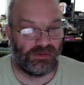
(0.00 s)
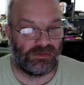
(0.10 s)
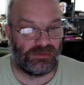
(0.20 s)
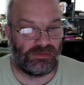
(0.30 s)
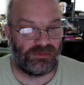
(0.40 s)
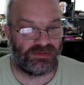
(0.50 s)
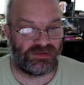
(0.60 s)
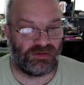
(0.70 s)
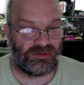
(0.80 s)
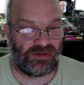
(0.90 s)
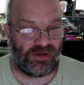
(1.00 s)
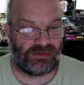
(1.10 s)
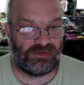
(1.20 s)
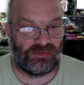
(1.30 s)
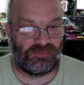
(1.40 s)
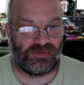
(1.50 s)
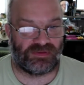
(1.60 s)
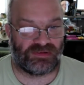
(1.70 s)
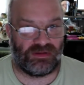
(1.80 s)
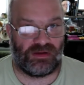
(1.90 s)
Do you still talk to your
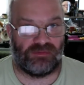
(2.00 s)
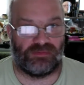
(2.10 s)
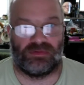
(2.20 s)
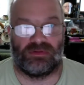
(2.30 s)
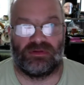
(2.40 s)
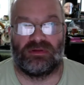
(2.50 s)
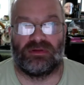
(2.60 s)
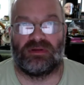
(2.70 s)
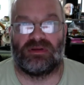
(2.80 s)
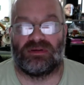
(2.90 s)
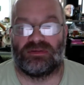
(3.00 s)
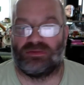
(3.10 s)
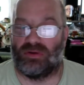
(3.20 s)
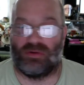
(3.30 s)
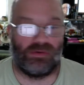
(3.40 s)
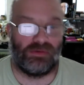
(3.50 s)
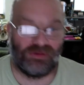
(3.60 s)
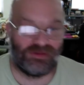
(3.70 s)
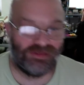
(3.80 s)
first love? No.